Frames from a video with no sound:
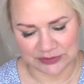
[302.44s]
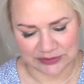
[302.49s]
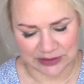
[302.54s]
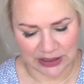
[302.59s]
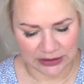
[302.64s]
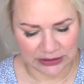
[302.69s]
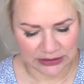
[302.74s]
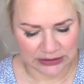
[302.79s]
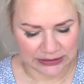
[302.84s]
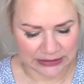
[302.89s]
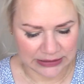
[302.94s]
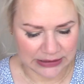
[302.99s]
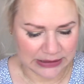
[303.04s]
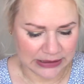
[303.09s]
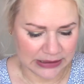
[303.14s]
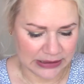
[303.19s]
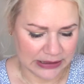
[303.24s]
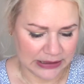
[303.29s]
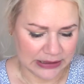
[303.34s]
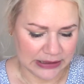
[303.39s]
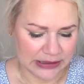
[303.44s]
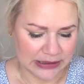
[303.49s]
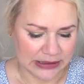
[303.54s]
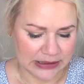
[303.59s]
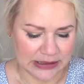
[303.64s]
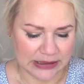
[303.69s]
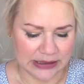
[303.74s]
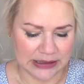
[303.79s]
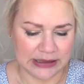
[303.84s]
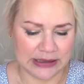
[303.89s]
like.
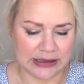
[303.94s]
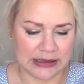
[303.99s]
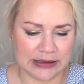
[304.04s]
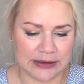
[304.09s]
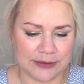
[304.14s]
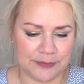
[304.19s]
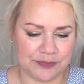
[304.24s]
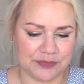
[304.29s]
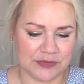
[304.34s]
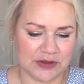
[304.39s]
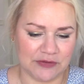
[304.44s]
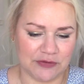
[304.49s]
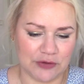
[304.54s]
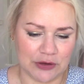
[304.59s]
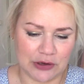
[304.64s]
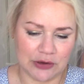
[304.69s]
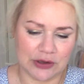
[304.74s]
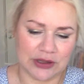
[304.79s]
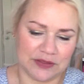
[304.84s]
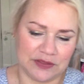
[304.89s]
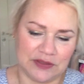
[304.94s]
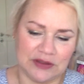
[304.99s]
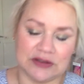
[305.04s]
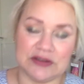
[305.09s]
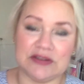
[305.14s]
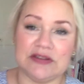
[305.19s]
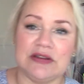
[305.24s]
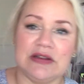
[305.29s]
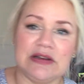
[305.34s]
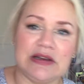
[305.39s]
If you look at
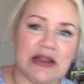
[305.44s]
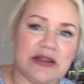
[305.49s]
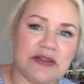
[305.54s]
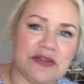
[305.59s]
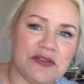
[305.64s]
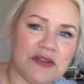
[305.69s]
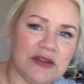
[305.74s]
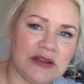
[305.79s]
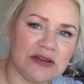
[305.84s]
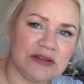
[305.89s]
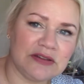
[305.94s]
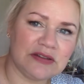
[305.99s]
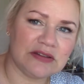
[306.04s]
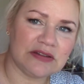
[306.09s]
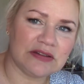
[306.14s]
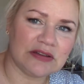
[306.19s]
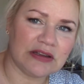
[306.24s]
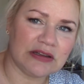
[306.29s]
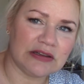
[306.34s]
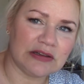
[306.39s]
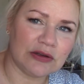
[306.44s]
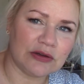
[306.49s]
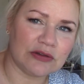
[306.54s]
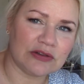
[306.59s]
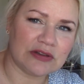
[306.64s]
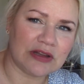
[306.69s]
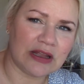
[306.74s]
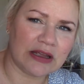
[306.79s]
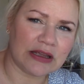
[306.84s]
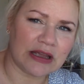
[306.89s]
this like this, it looks
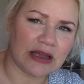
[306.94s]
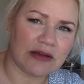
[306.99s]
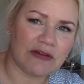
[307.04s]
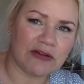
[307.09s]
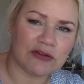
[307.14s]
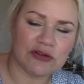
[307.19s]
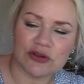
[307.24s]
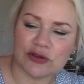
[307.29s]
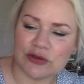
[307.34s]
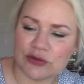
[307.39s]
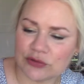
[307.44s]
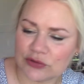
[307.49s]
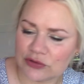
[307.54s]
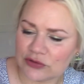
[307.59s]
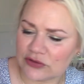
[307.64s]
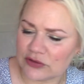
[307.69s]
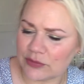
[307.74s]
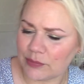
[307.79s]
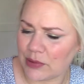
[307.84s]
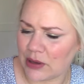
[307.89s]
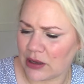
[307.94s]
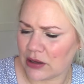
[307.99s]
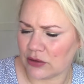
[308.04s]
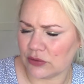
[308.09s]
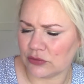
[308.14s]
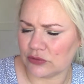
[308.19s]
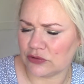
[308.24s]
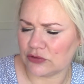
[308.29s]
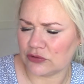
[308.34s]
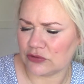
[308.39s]
like I've used
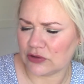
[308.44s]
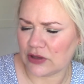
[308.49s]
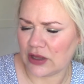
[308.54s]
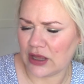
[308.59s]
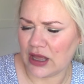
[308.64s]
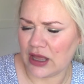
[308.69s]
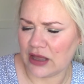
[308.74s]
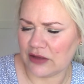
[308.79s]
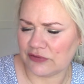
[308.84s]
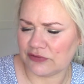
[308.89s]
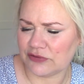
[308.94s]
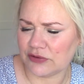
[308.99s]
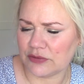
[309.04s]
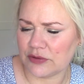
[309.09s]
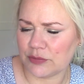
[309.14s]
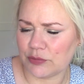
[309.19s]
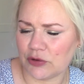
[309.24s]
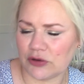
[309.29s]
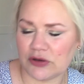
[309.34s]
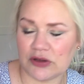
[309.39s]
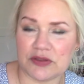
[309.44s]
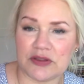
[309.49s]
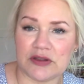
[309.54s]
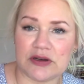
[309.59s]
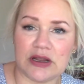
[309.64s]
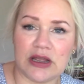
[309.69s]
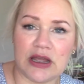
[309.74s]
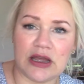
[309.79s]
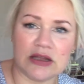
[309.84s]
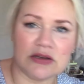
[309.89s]
about half of the product that I
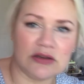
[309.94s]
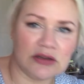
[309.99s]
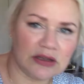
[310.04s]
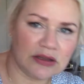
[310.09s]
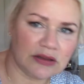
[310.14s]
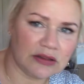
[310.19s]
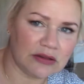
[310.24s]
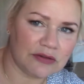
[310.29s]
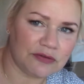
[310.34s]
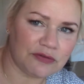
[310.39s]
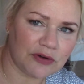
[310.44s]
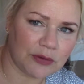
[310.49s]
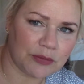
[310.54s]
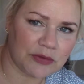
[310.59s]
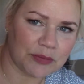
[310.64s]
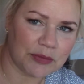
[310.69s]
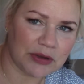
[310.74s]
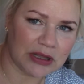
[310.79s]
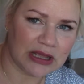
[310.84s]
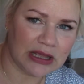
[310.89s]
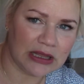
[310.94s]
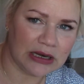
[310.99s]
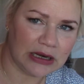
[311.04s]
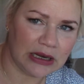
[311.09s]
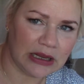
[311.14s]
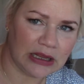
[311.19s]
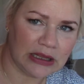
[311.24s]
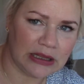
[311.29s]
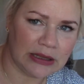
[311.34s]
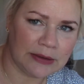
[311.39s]
had in from the
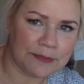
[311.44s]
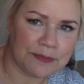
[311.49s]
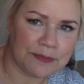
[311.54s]
beginning.